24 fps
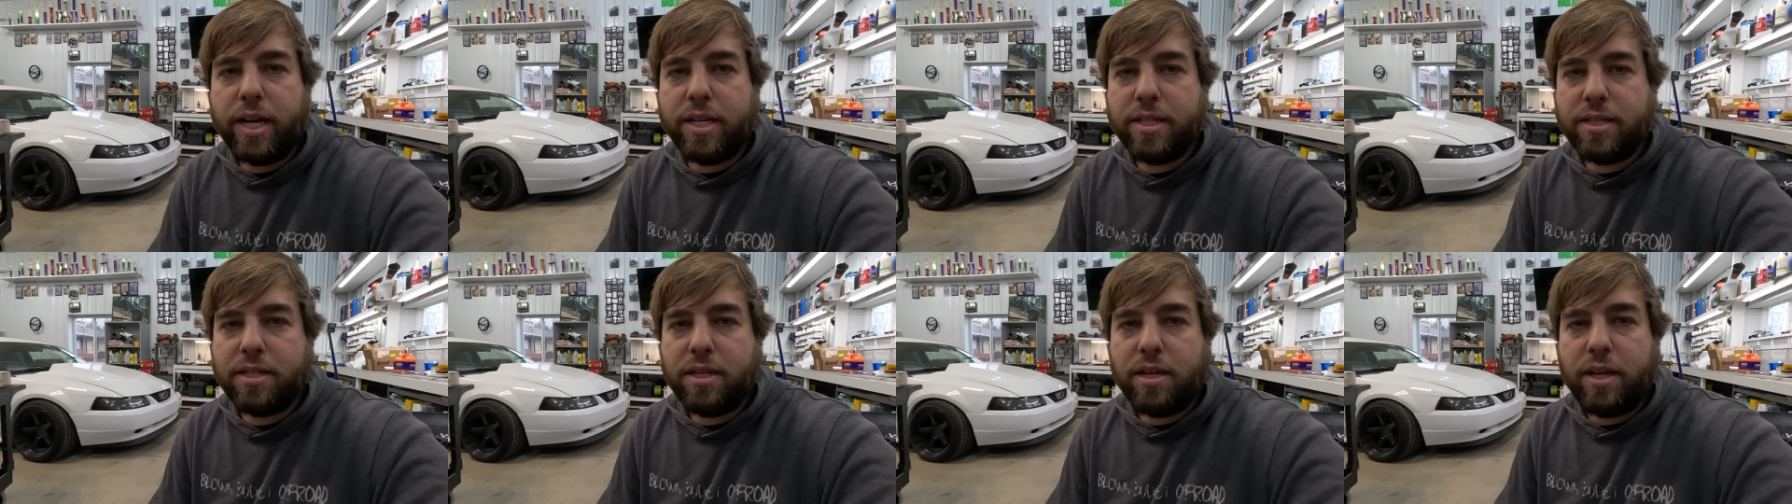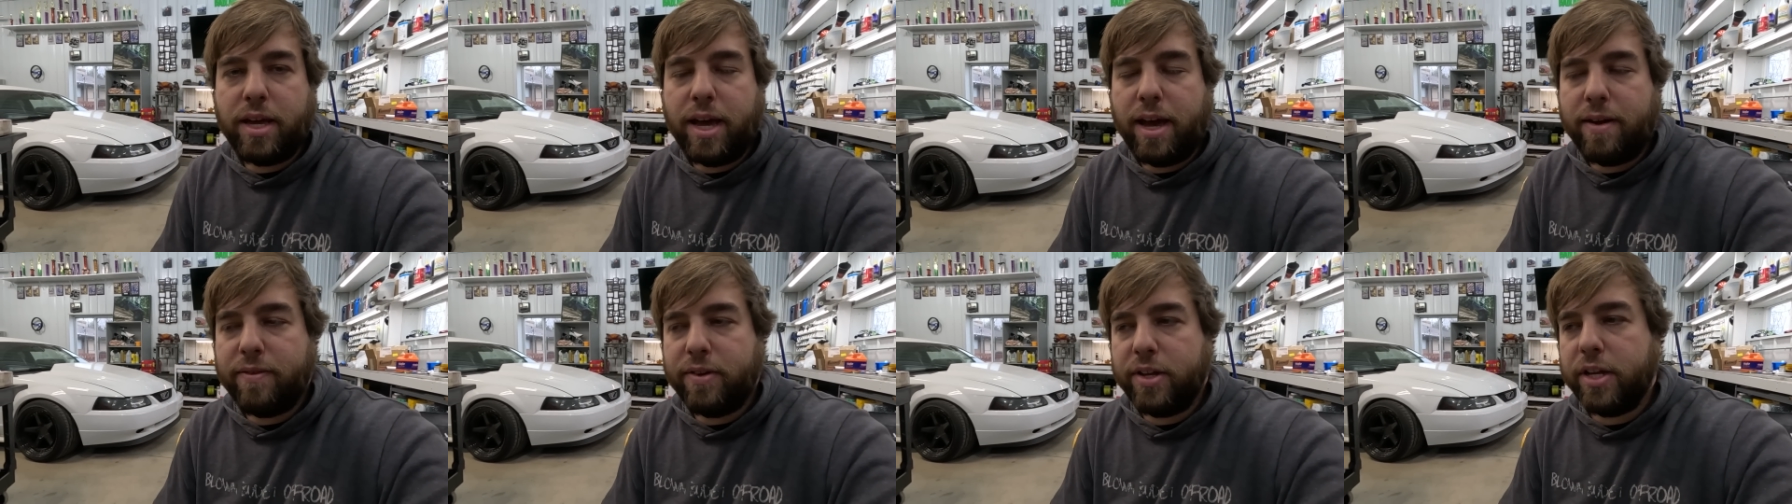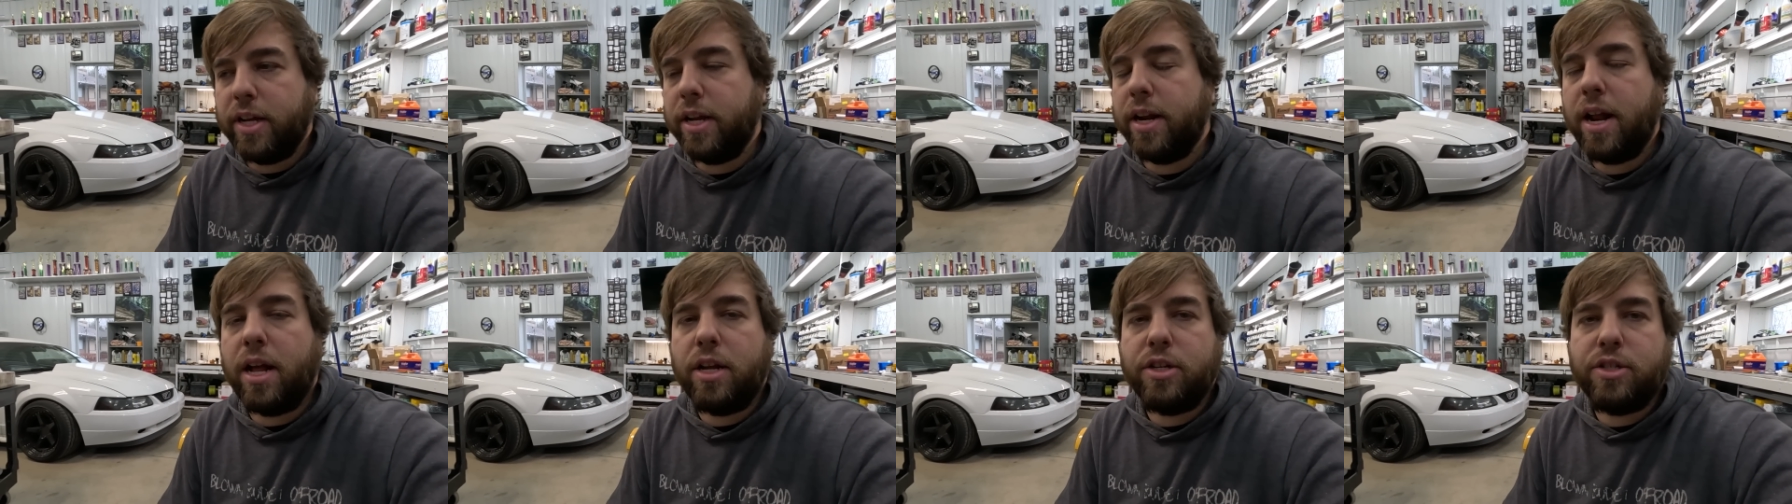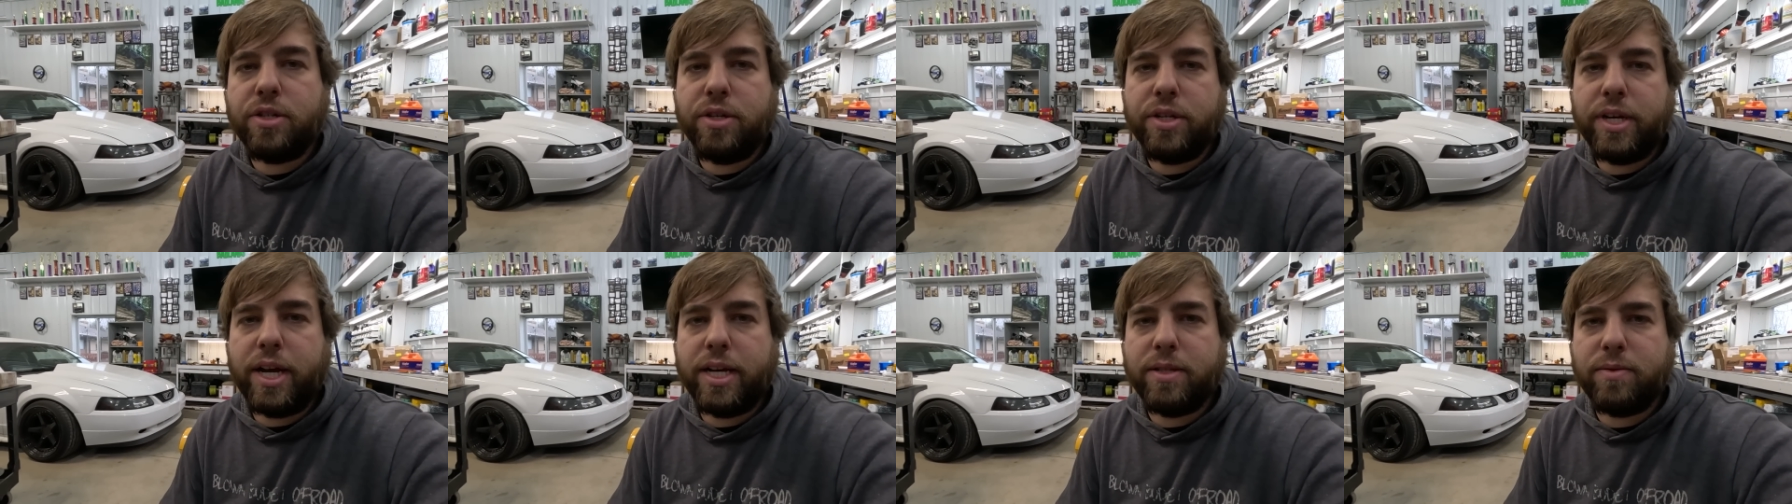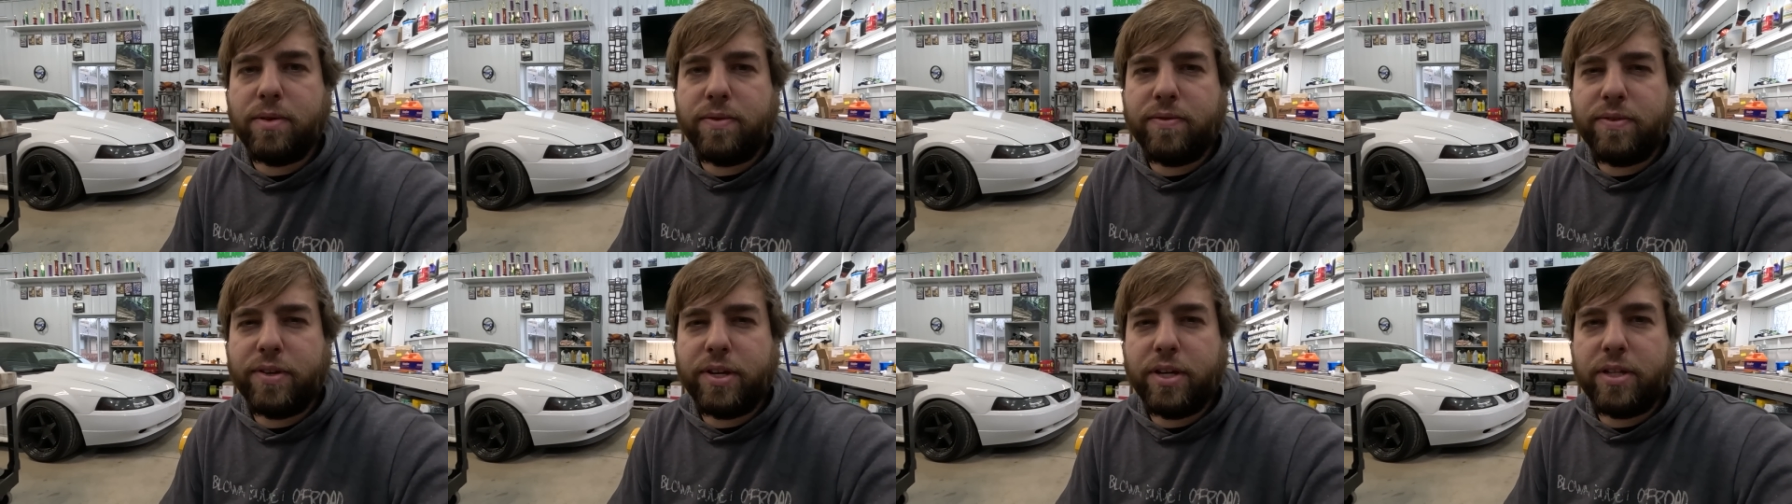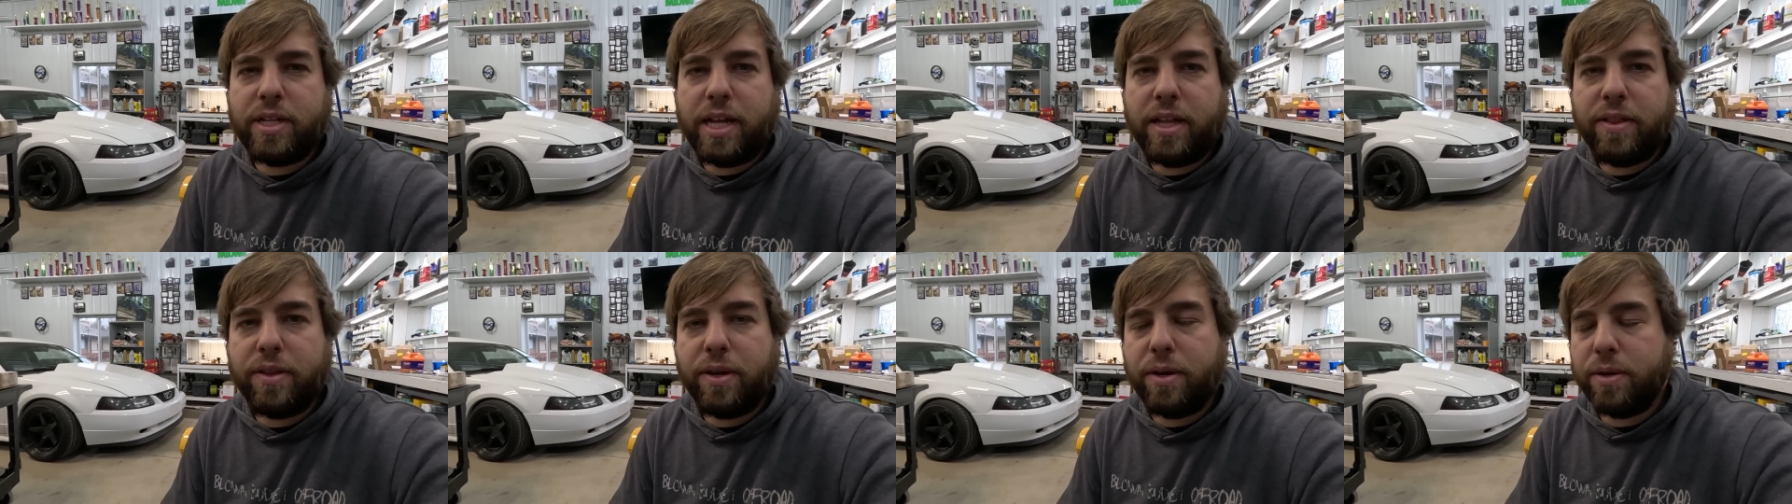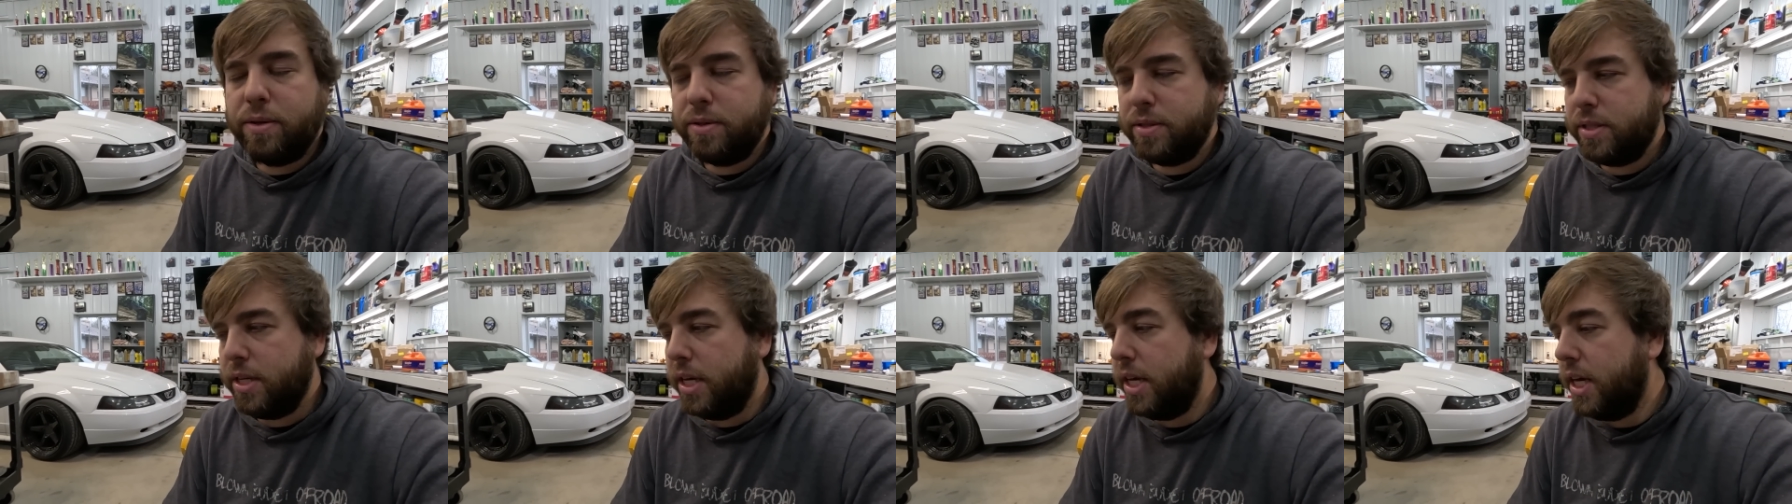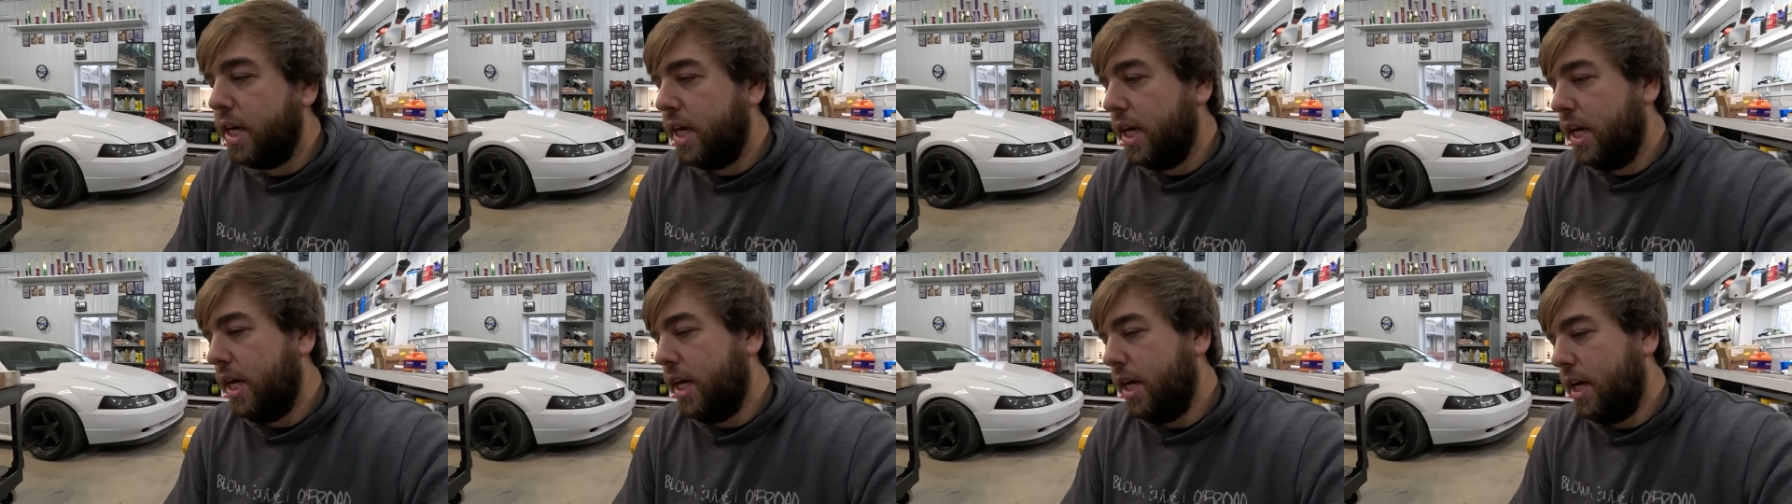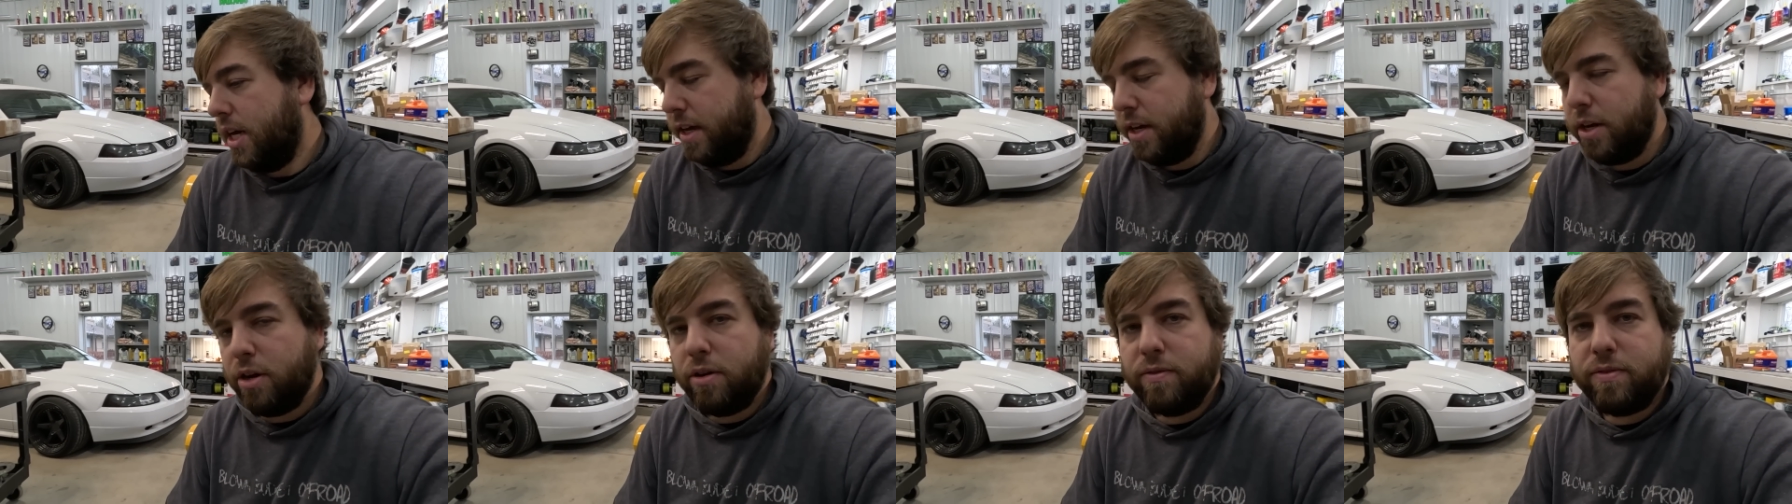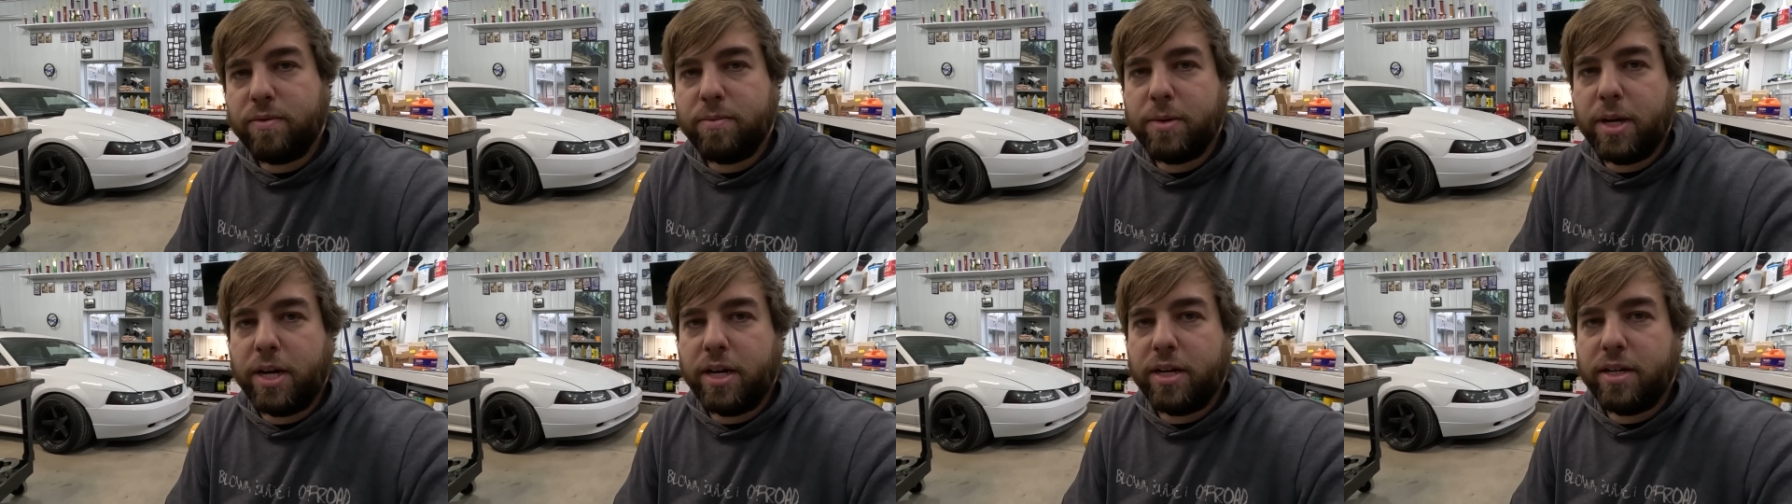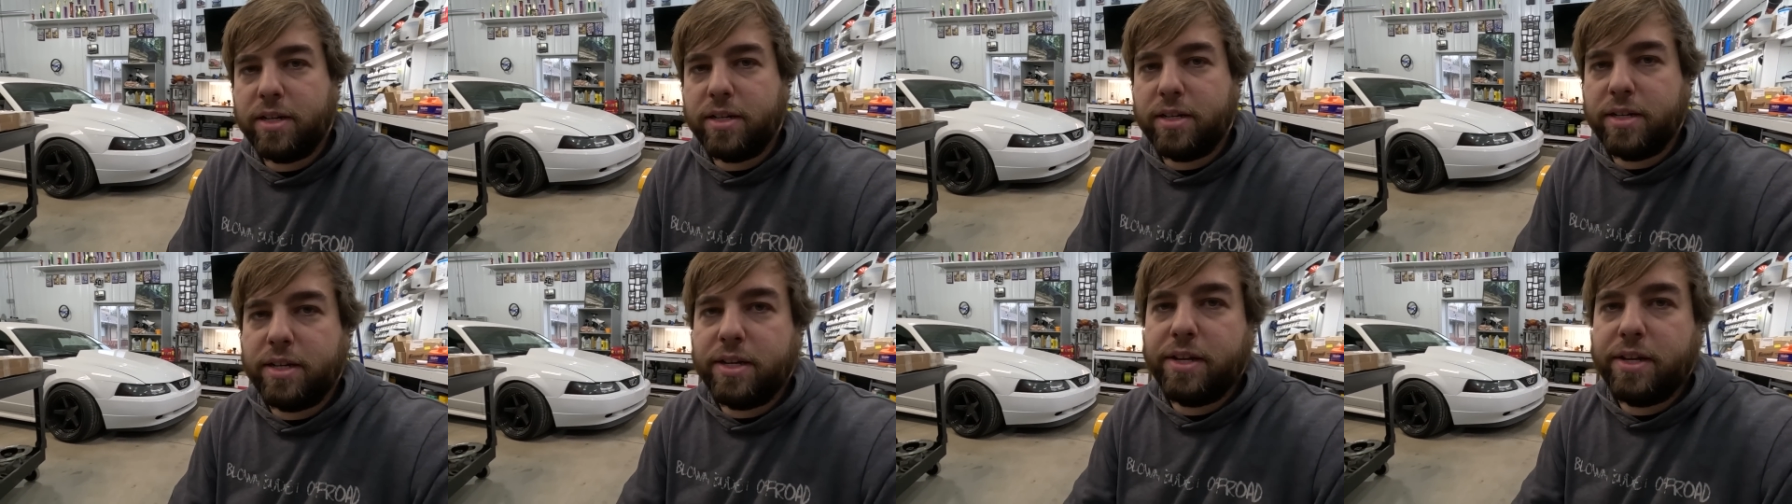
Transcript: I still haven't, and I'll show you guys what failed on those and go from there.